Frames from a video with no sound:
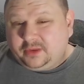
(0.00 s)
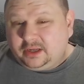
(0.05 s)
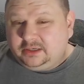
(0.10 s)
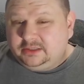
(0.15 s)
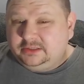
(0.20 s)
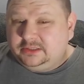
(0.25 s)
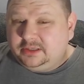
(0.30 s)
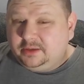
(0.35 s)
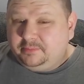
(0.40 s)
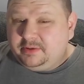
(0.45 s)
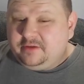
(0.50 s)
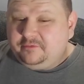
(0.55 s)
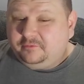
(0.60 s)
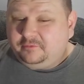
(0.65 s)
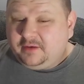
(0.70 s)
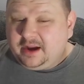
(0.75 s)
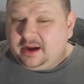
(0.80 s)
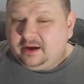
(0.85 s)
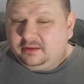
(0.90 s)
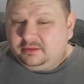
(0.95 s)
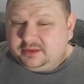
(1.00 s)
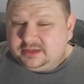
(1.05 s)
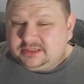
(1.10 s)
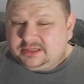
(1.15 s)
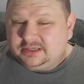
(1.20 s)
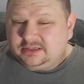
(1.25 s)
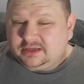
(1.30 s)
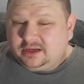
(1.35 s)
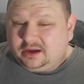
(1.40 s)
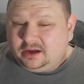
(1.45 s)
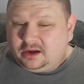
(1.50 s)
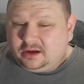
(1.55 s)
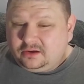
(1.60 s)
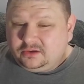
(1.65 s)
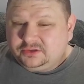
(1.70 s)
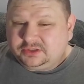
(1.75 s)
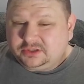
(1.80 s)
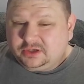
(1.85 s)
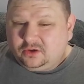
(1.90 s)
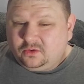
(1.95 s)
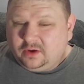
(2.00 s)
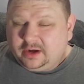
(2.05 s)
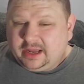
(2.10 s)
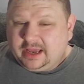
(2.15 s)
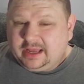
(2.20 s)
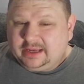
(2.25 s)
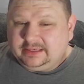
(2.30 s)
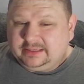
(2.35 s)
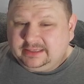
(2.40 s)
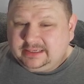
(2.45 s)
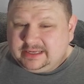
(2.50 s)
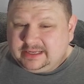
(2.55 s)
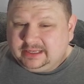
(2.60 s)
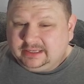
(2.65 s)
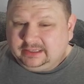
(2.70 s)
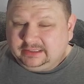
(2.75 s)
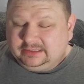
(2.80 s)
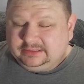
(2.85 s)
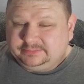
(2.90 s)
To be fair, this is also an idea...